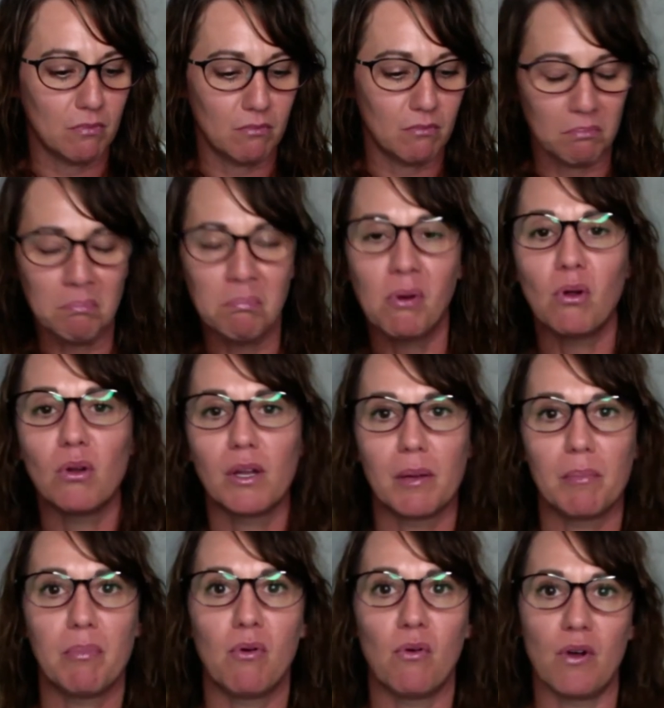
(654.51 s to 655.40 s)

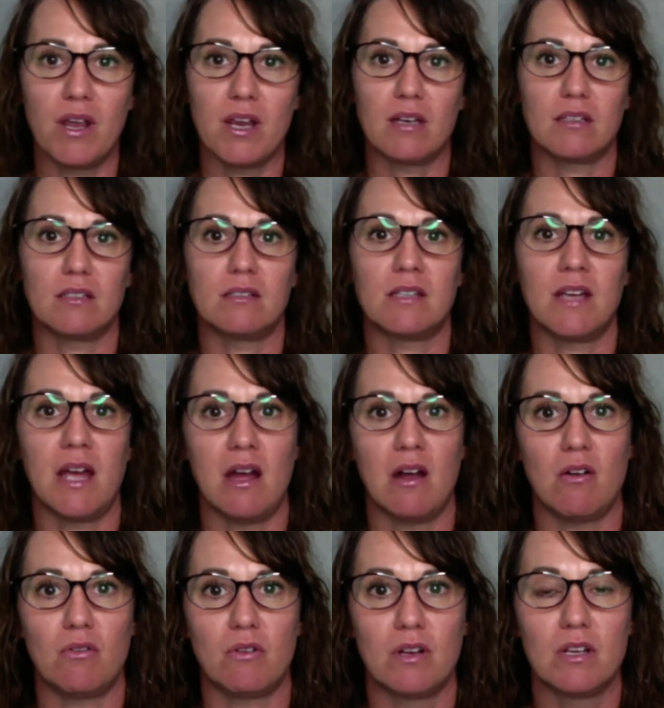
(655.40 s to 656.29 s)
bullet point
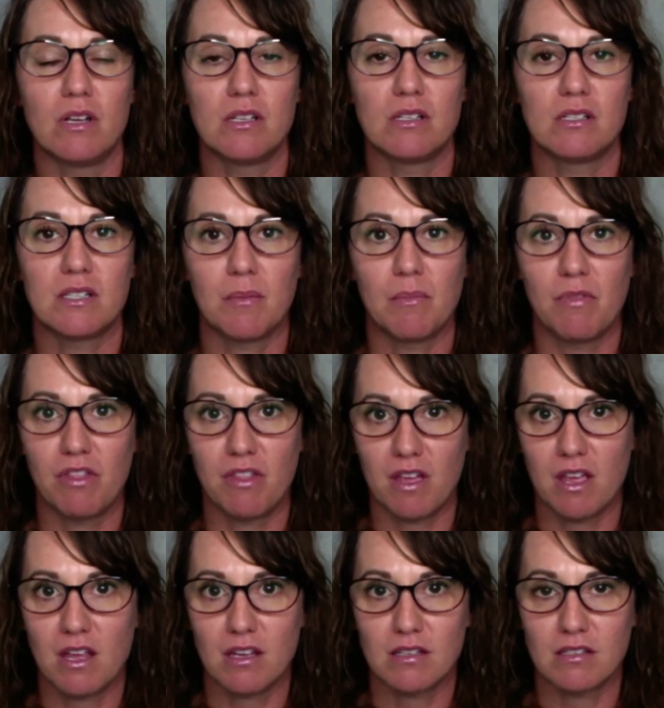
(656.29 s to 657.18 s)
down some
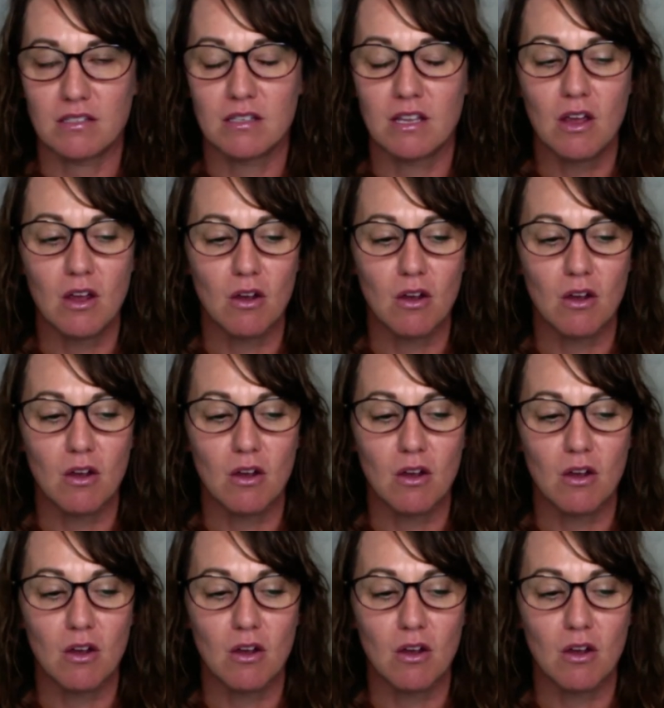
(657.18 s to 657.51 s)
things.